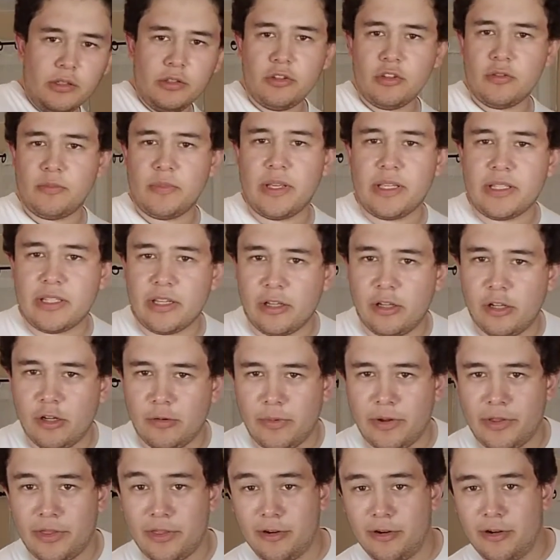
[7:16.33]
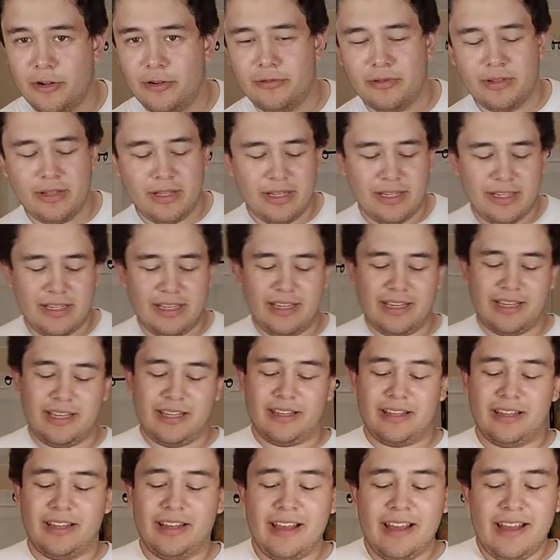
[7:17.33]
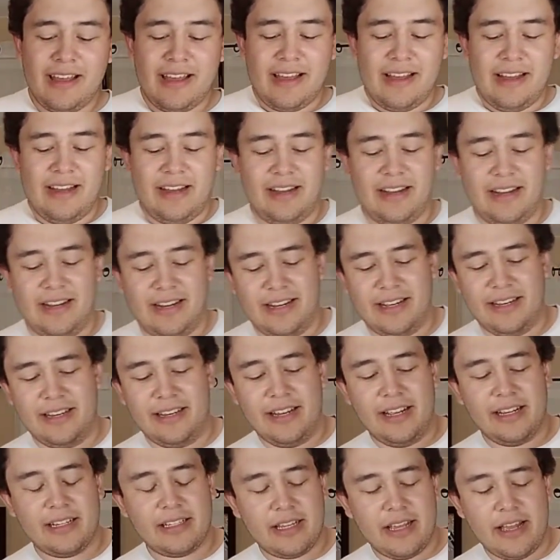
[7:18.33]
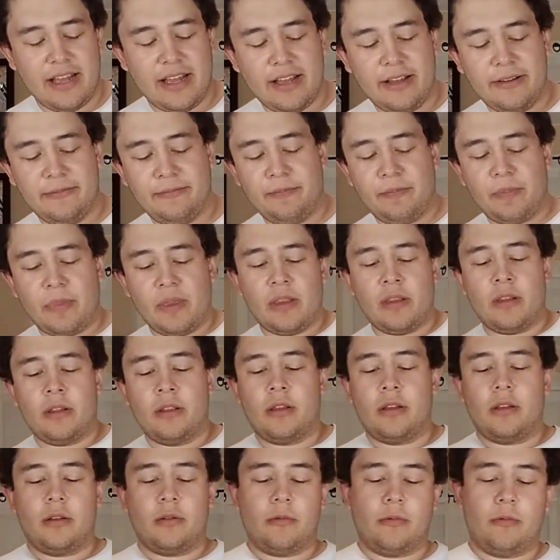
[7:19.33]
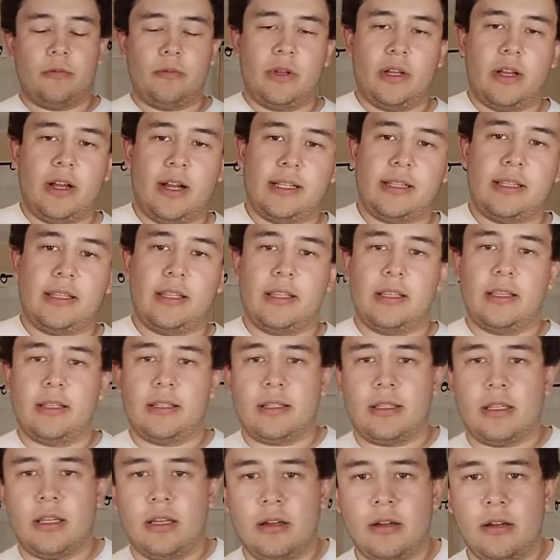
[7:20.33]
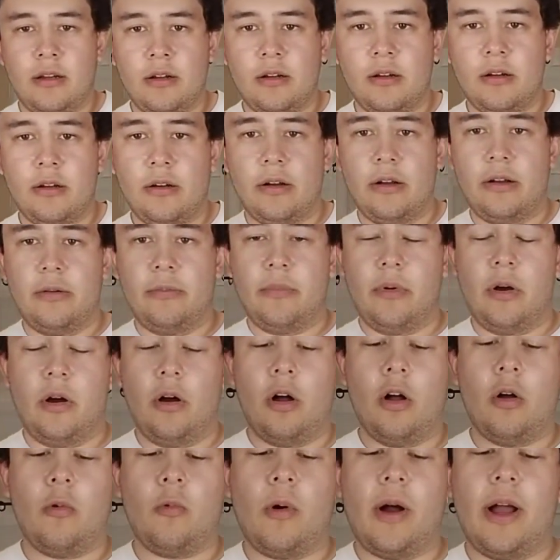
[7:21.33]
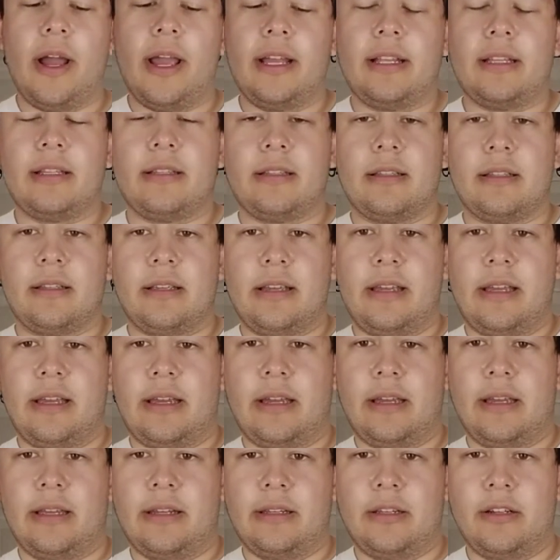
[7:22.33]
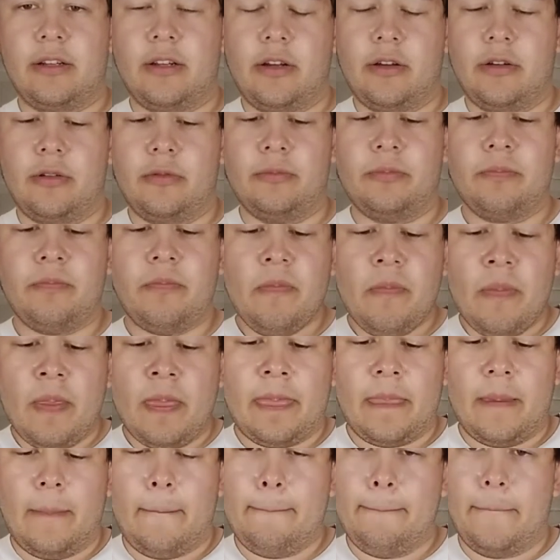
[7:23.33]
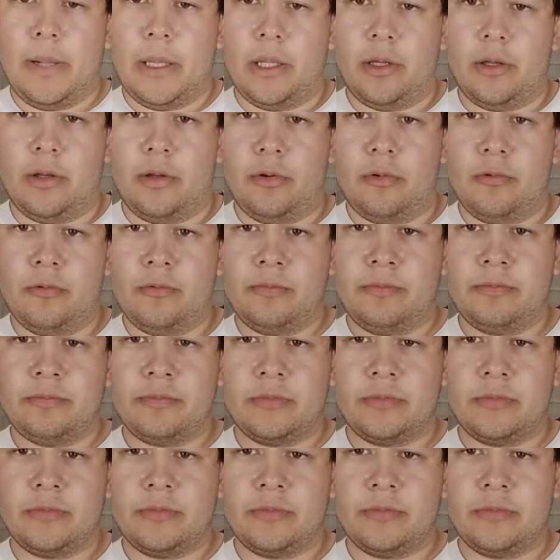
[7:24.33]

Excuse me as I clear my throat. Next hat, we got this all white and blue